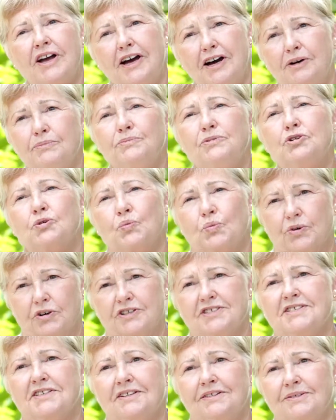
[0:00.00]

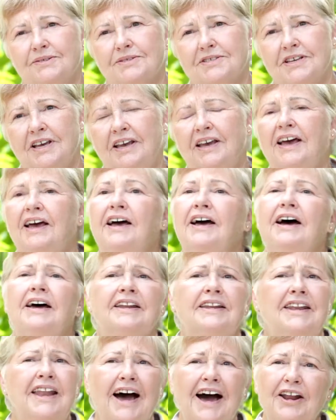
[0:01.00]
come-to-work skills.
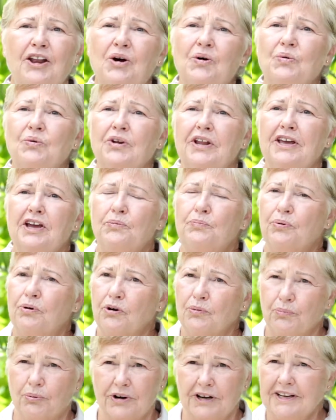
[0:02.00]
Not only
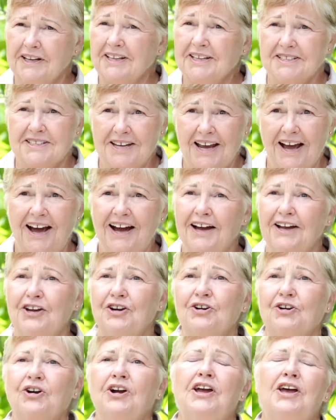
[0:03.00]
appropriate
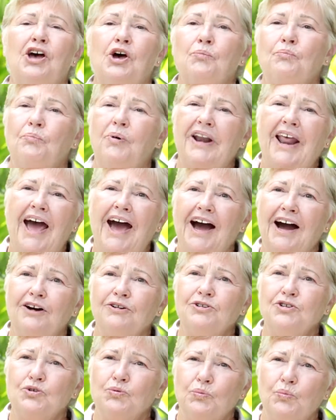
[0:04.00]
attire, but how
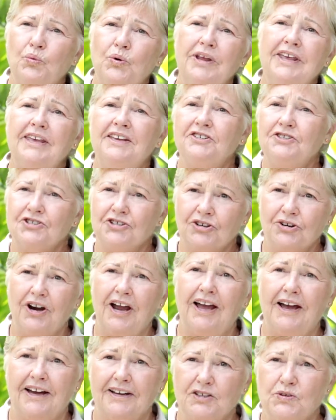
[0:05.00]
to
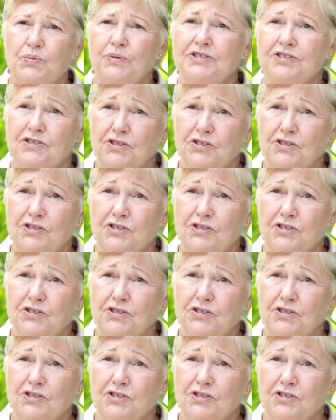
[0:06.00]
interact with